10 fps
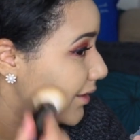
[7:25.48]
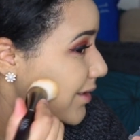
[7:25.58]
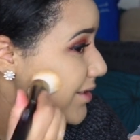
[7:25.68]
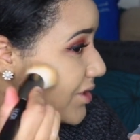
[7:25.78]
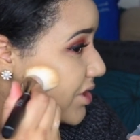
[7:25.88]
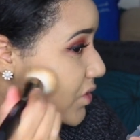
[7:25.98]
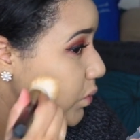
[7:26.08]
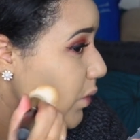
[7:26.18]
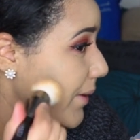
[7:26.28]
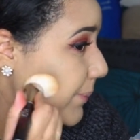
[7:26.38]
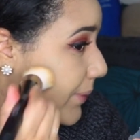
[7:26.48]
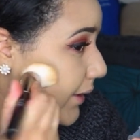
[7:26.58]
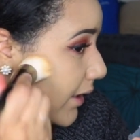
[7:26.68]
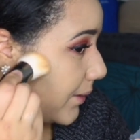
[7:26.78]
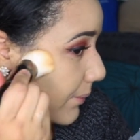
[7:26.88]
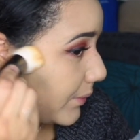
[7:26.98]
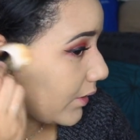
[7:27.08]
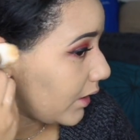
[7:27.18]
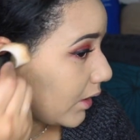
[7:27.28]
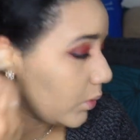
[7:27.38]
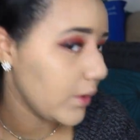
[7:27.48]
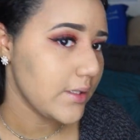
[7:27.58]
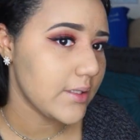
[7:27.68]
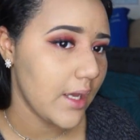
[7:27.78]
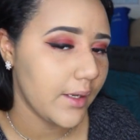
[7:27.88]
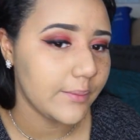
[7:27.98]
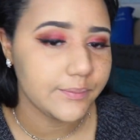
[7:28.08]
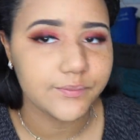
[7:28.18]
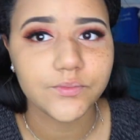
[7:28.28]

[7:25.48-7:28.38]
this is just 1 pump on one side.